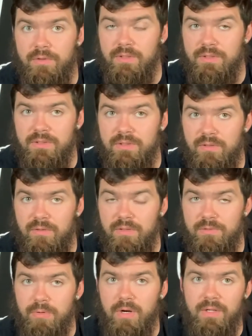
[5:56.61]
this is a
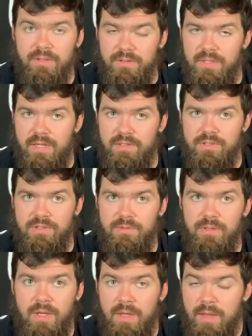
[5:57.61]
this product's not
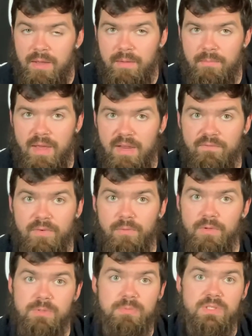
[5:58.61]
just made for
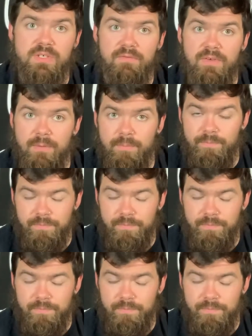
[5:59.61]
one specific